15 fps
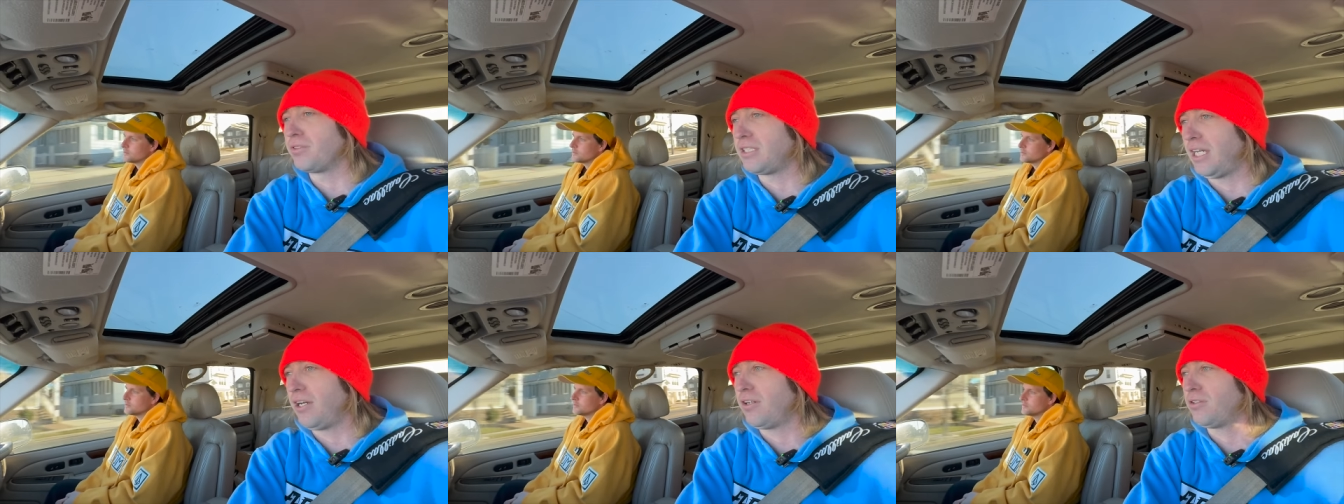
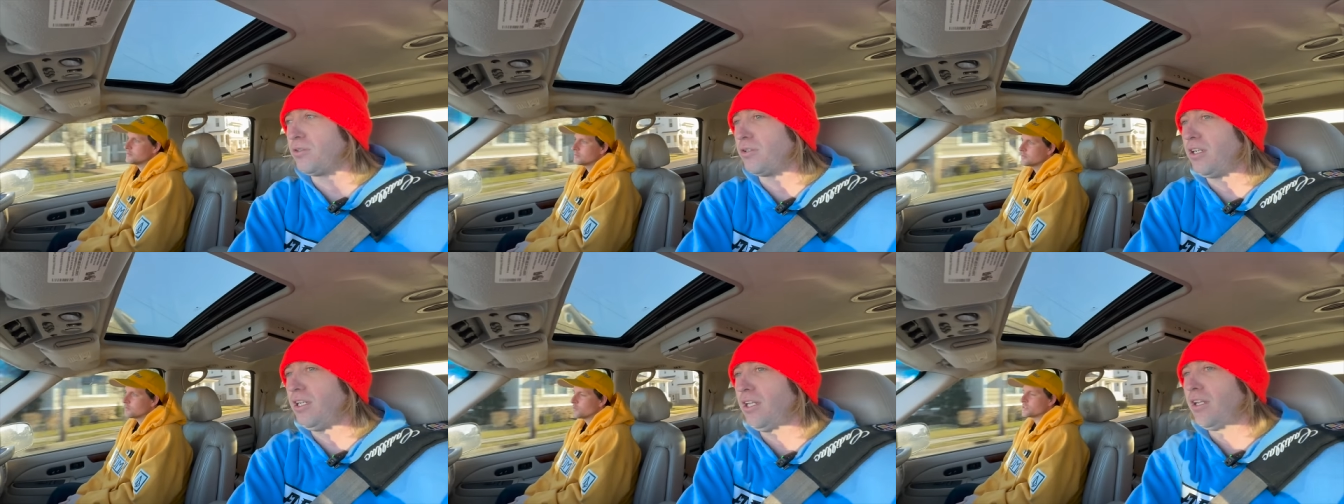
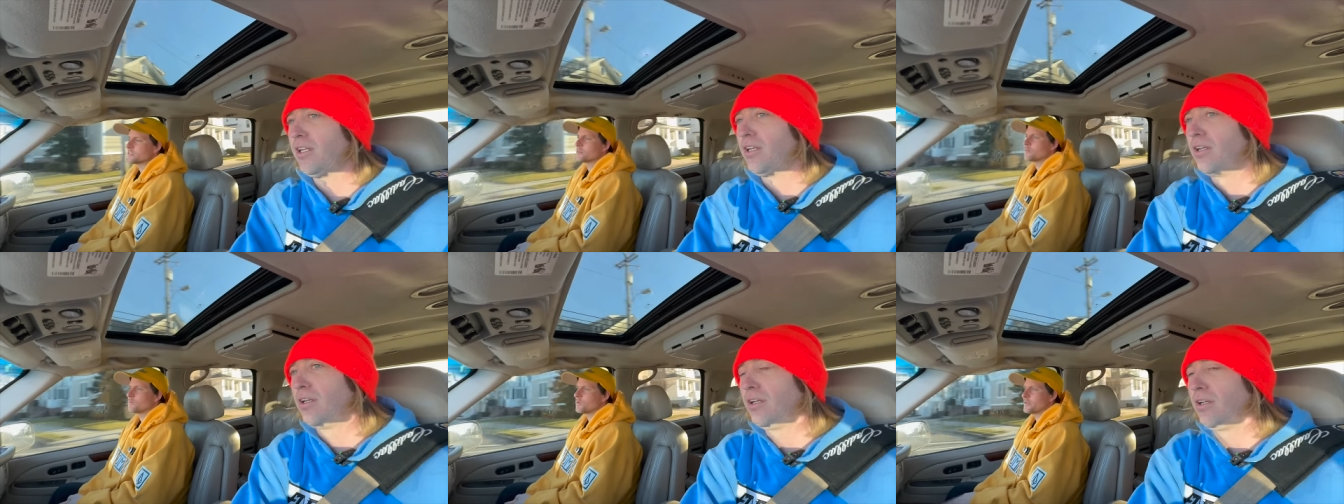territory. Was
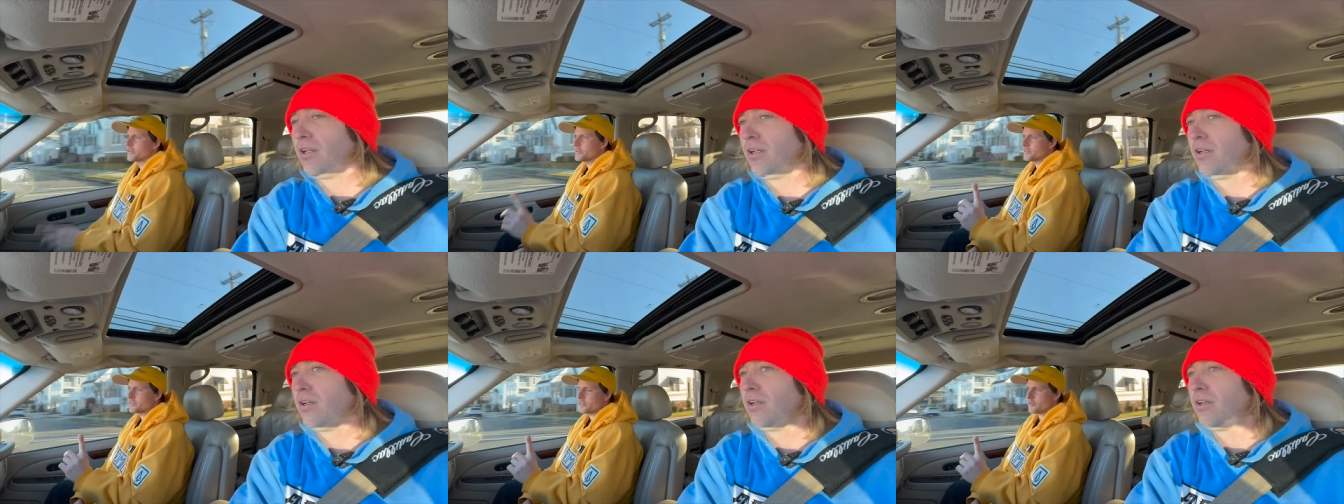the, were the
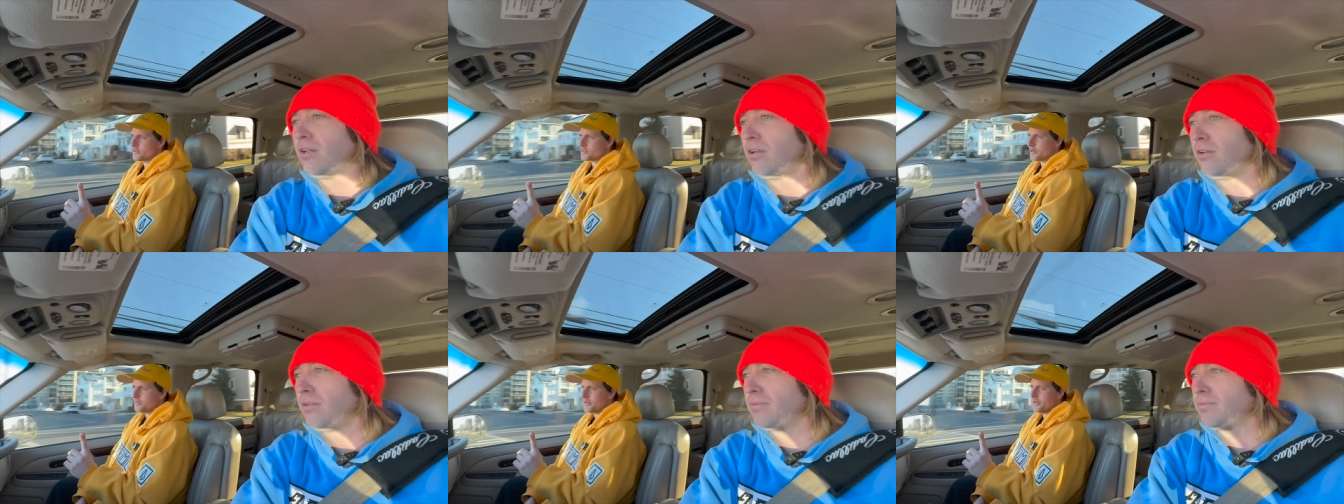
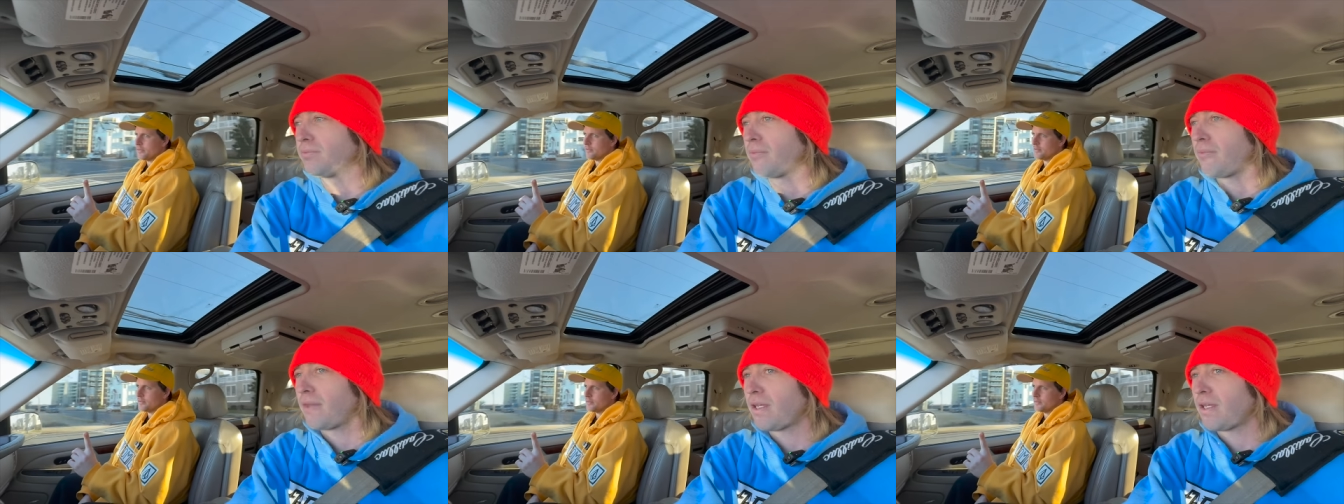casinos up yet?